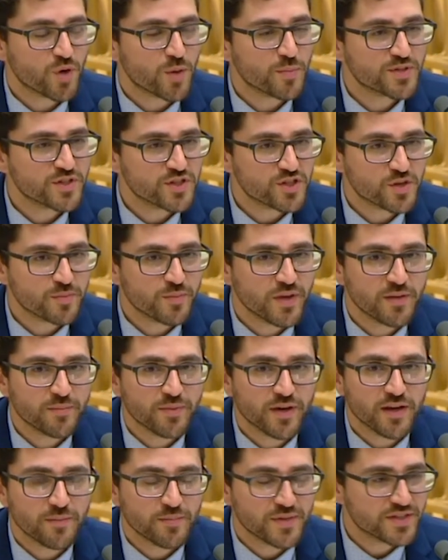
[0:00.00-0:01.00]
proposition made
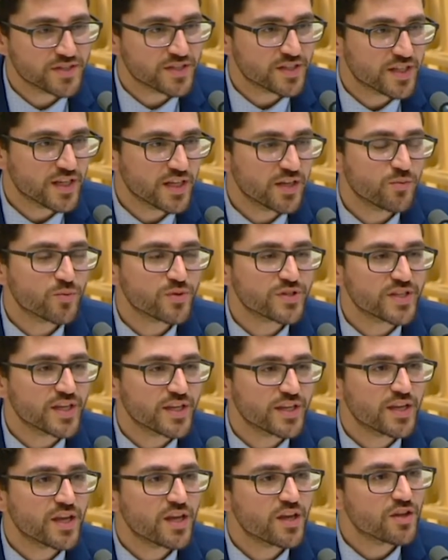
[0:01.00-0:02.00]
by Mr. King was
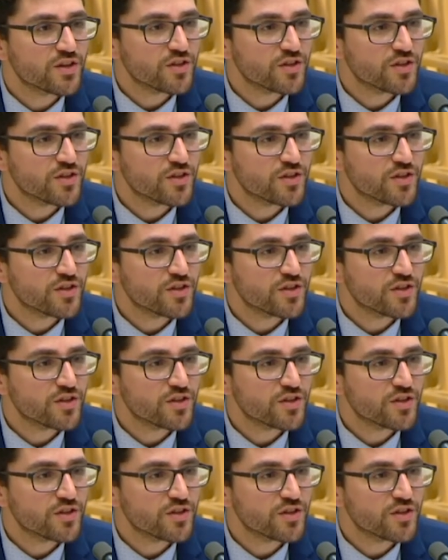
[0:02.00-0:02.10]
that